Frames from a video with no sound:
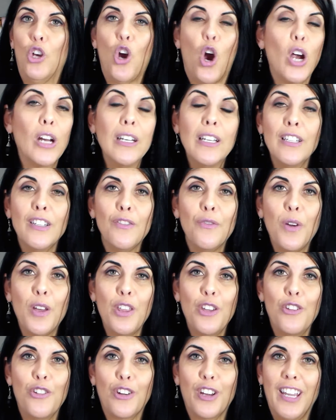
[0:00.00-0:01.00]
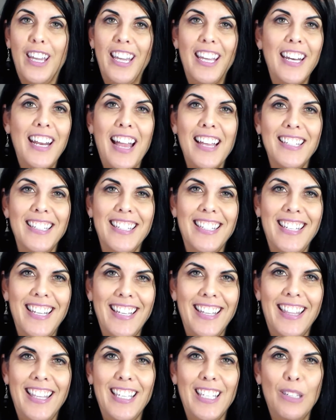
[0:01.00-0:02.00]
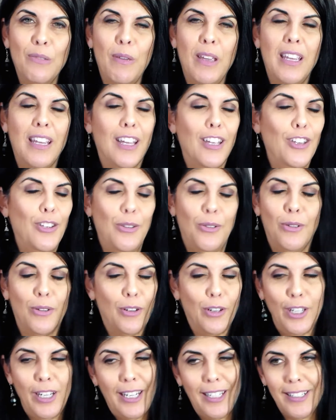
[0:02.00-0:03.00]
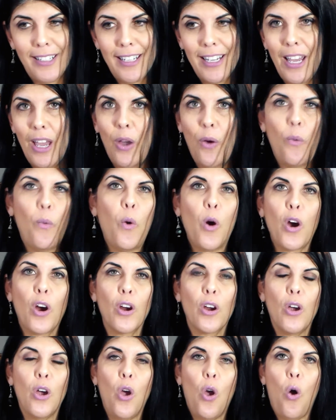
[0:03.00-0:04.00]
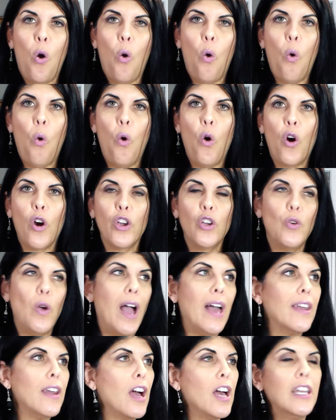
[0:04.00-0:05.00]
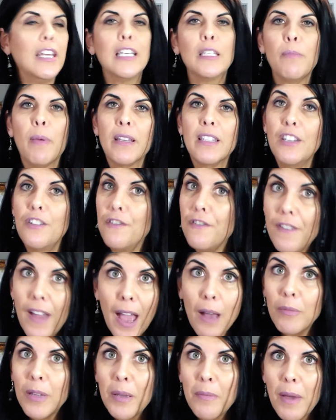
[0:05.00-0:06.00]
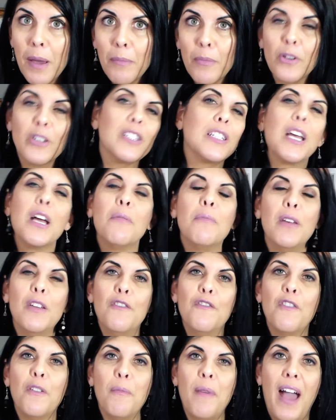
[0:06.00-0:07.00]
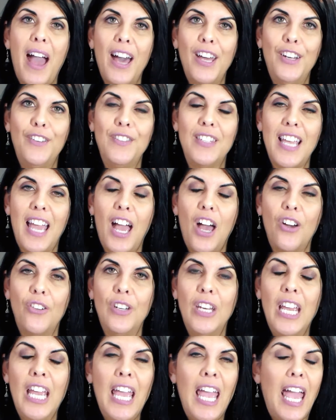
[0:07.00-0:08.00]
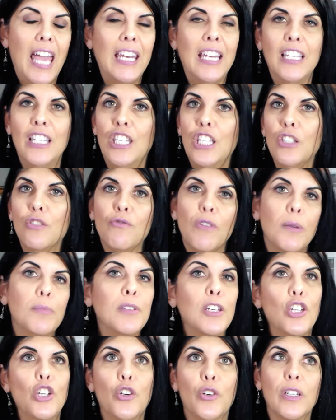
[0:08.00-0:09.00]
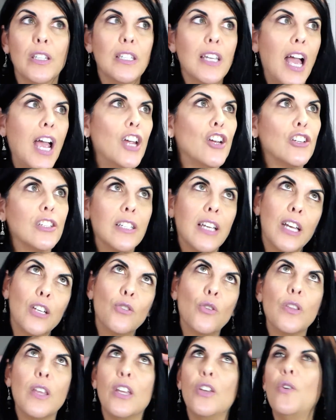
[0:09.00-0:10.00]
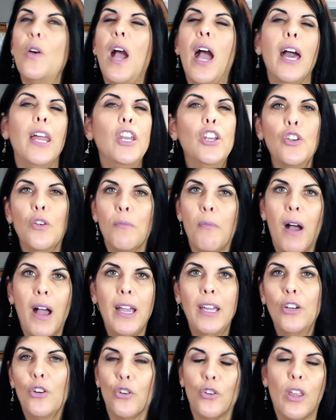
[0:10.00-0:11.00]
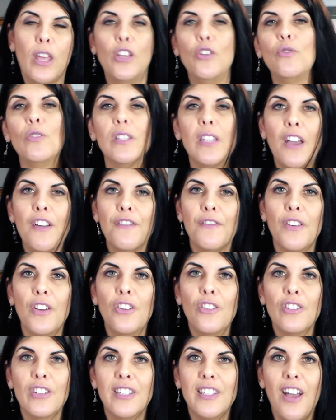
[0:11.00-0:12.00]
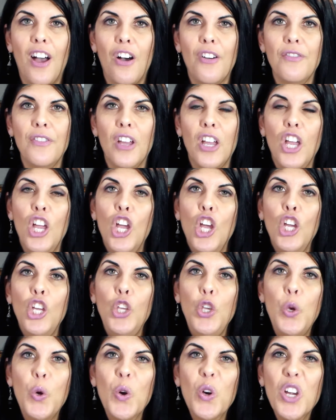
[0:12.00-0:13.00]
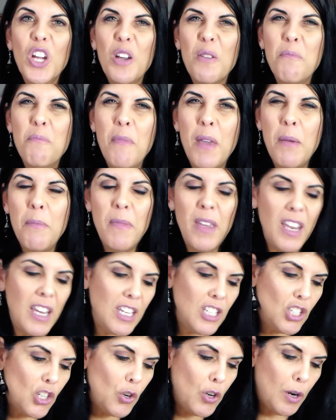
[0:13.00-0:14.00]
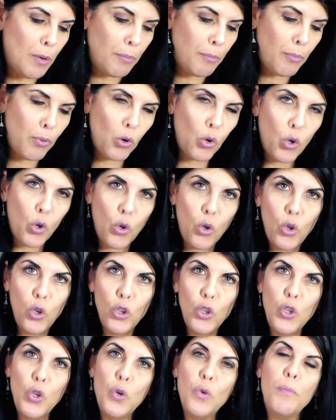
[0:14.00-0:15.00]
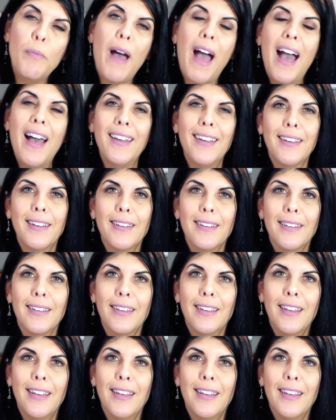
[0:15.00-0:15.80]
regardless of whether your kid got sick this week and you couldn't work, or you had unexpected family members come in from out of town and it disrupted your entire schedule that you had in your mind or that you set for yourself, your commitment is going to pull you back,